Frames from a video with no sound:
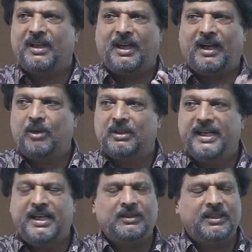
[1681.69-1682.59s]
out
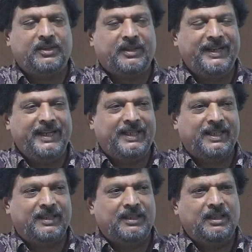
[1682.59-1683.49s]
there on the street,
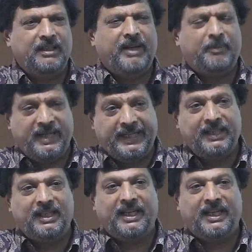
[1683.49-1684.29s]
if I pretend